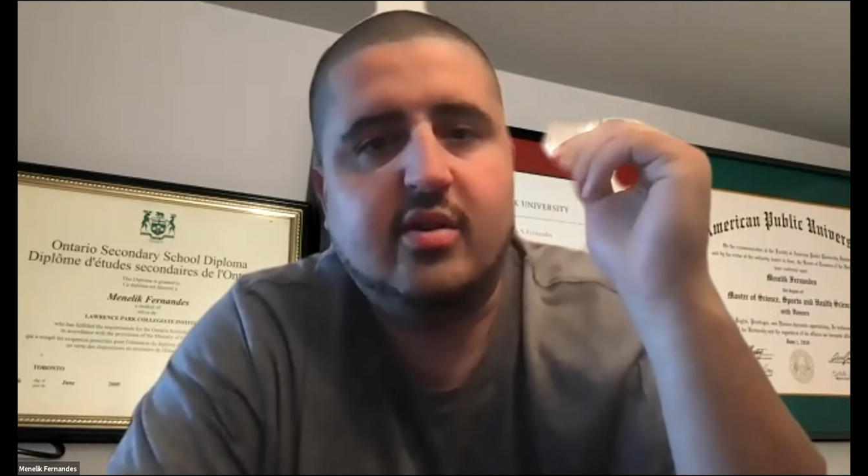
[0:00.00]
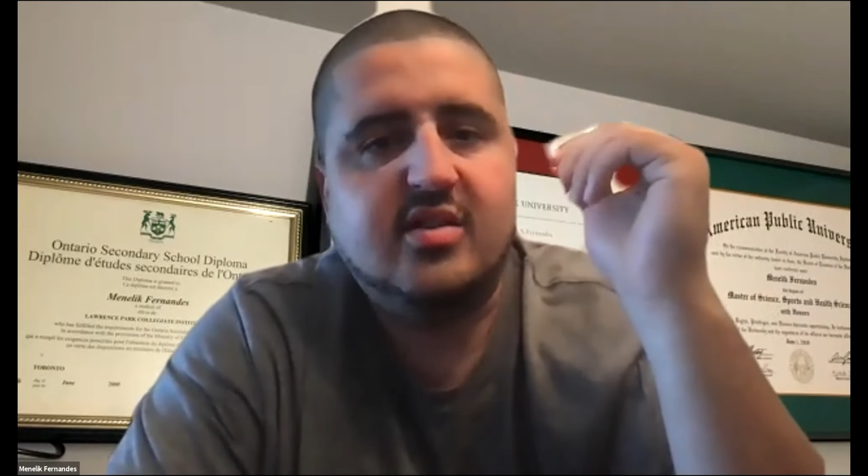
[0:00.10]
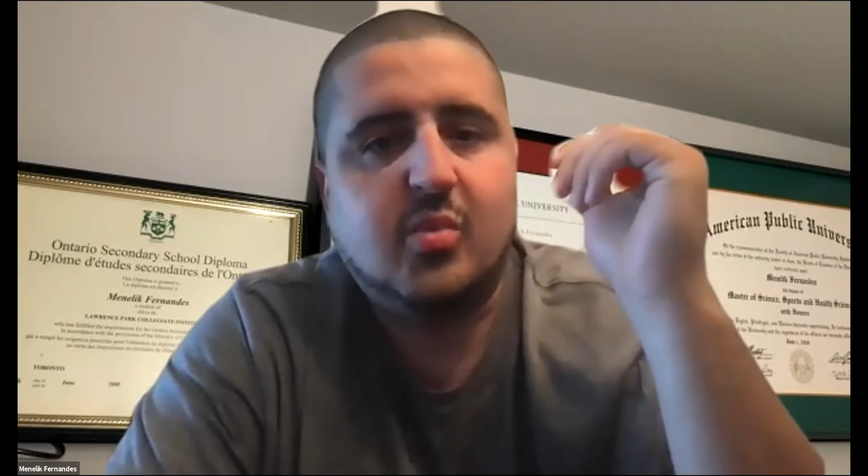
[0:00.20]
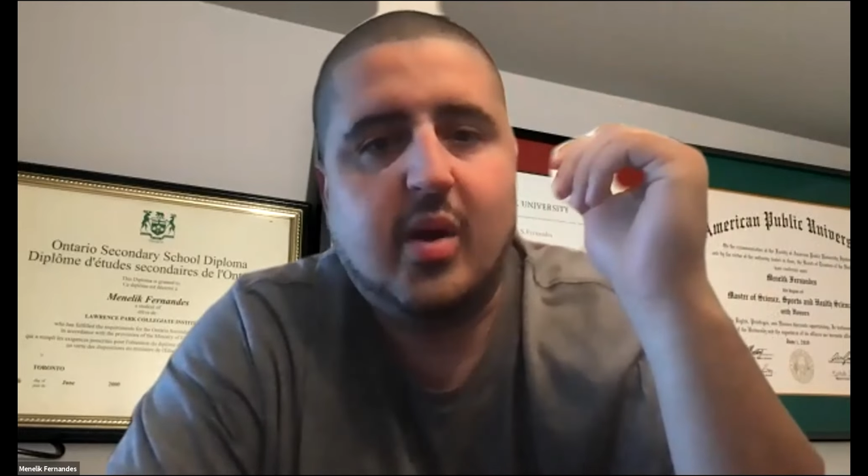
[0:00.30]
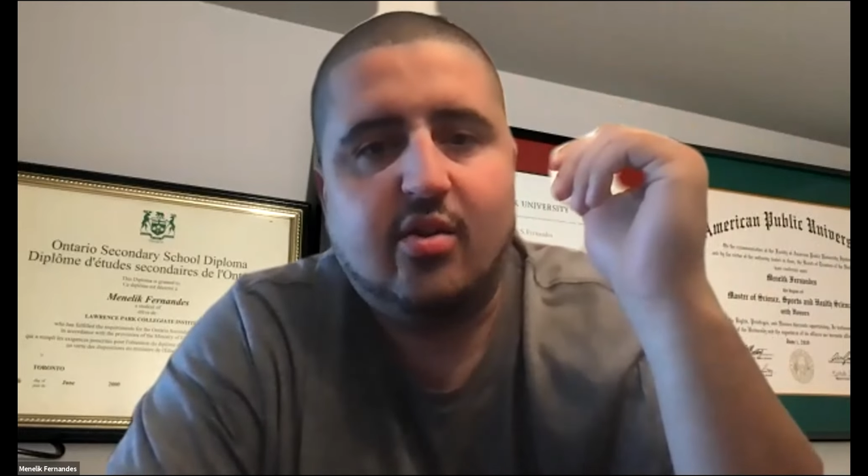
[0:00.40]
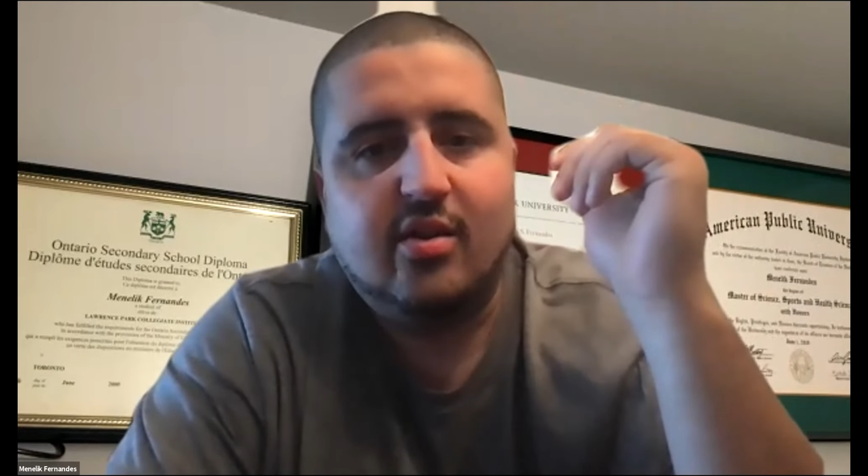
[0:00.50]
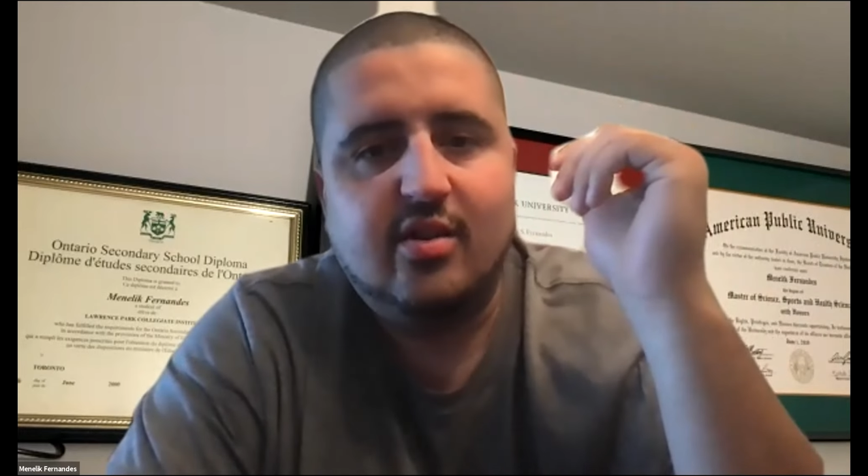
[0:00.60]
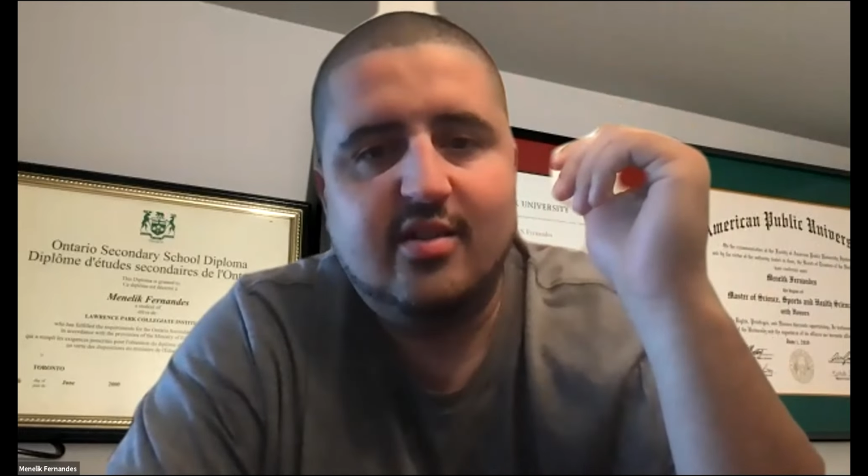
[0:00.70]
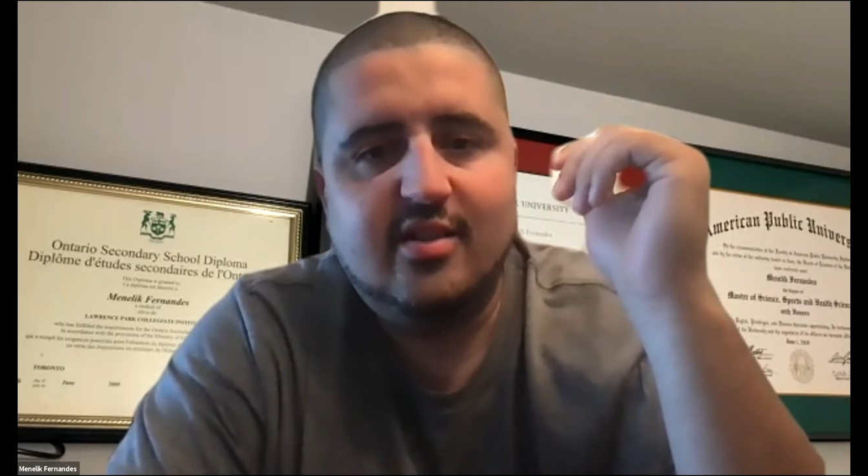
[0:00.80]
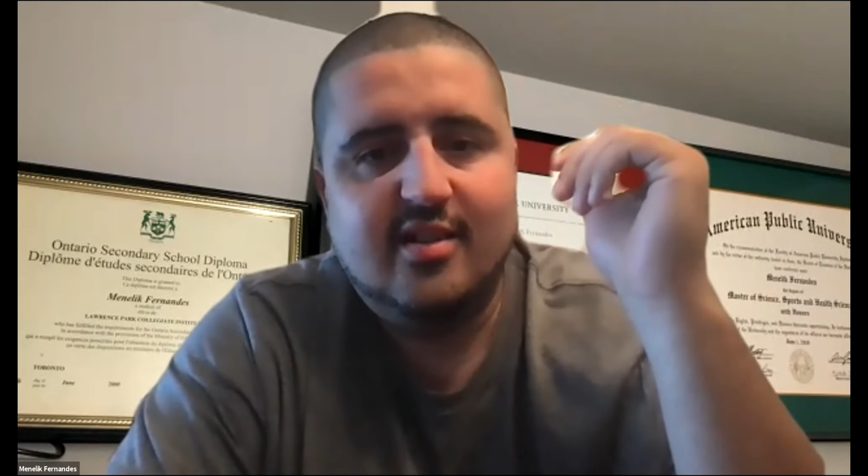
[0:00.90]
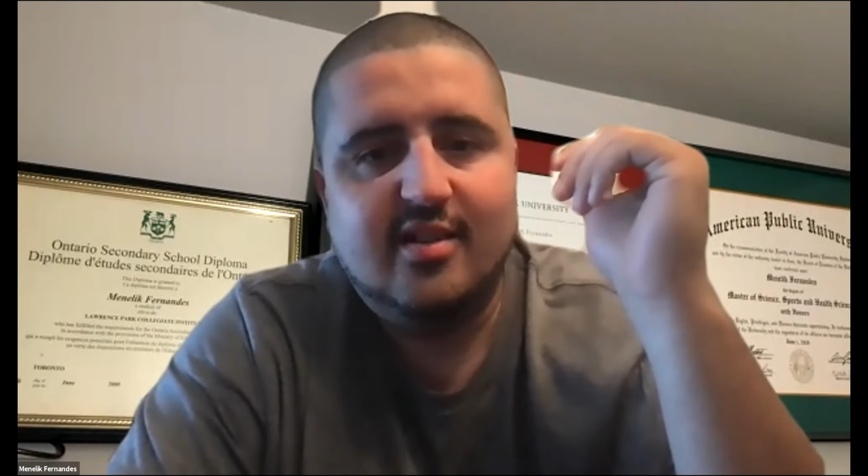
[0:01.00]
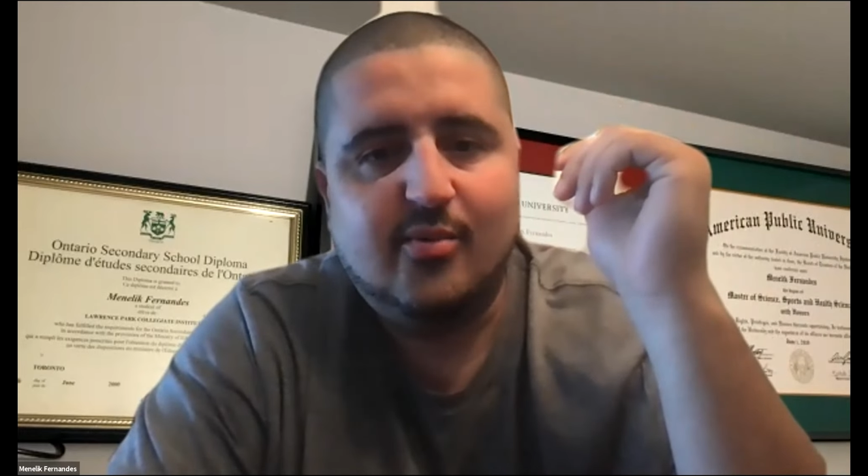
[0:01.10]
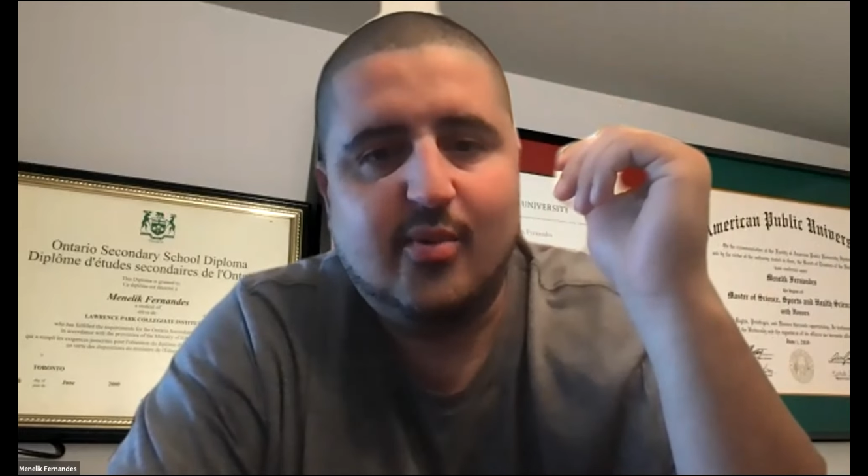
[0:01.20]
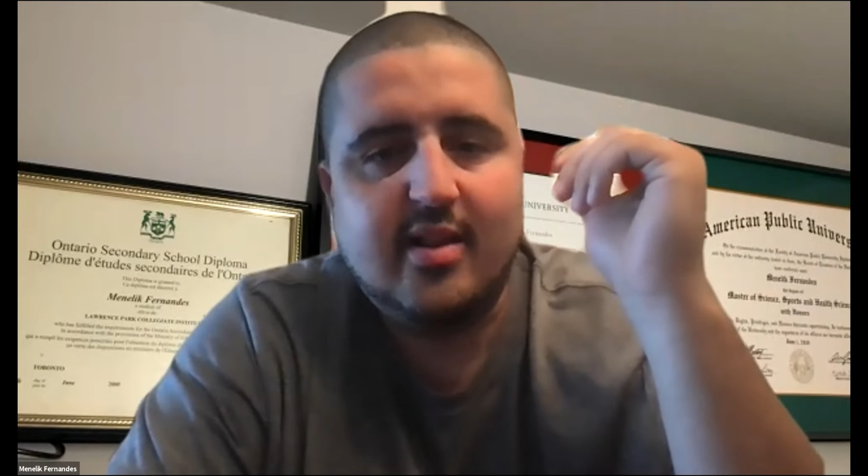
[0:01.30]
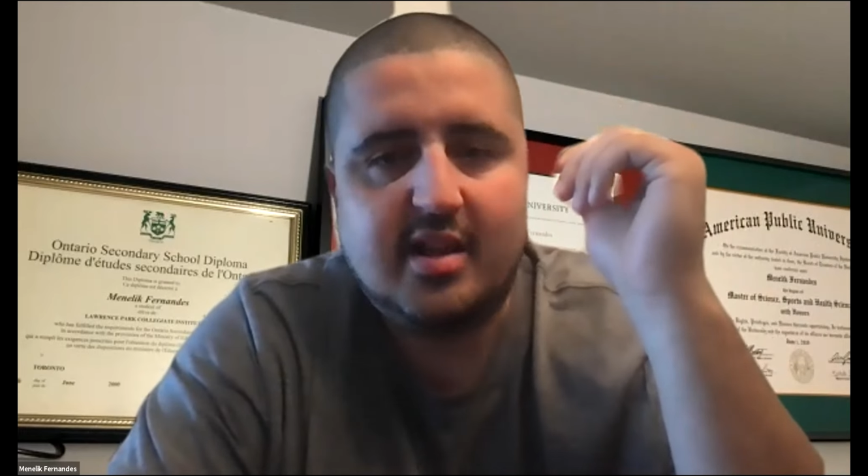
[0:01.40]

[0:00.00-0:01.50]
as well, right?